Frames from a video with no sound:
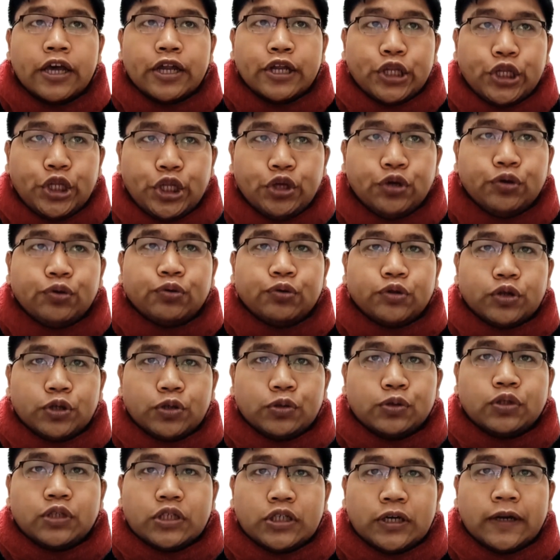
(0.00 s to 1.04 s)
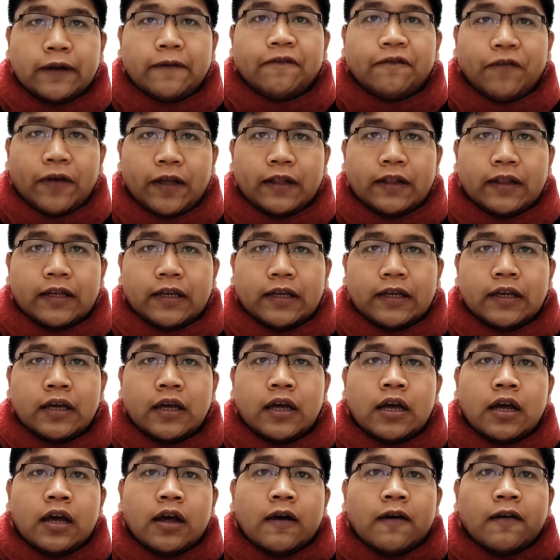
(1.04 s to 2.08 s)
due to three factors.
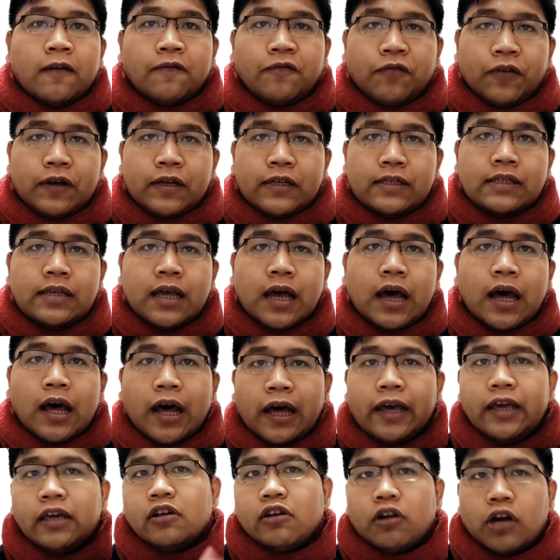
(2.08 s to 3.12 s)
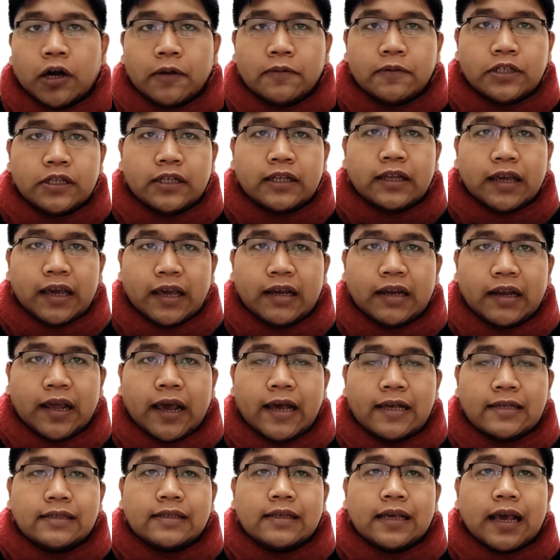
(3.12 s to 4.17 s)
First, high corruption
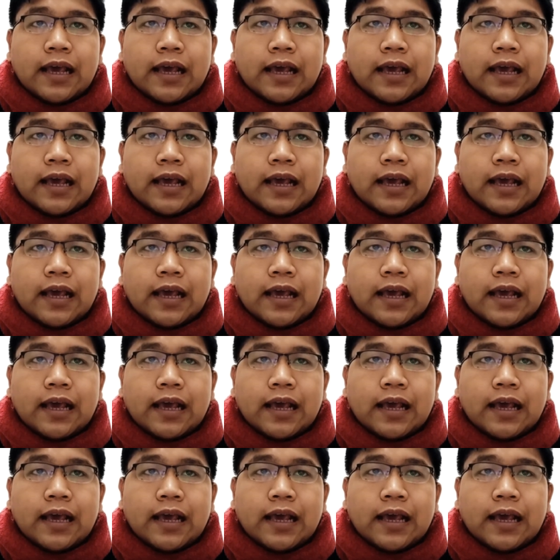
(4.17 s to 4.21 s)
index,